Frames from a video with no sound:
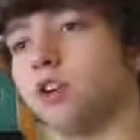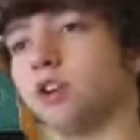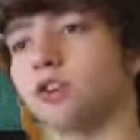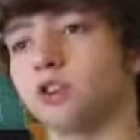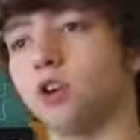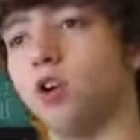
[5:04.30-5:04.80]

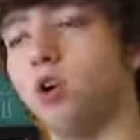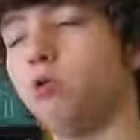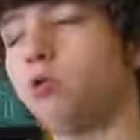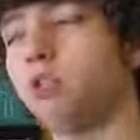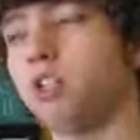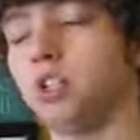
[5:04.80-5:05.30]
there's
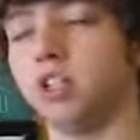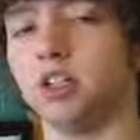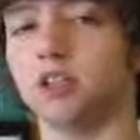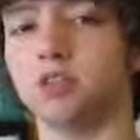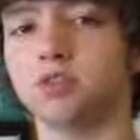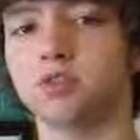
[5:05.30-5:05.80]
only
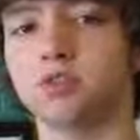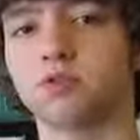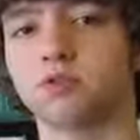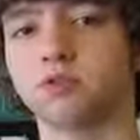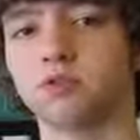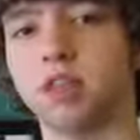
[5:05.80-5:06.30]

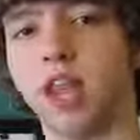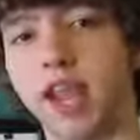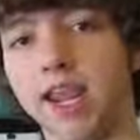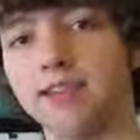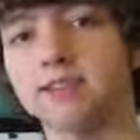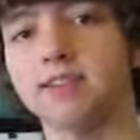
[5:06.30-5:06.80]

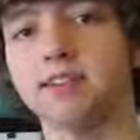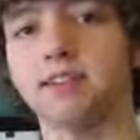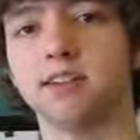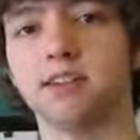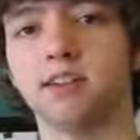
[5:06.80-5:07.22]
8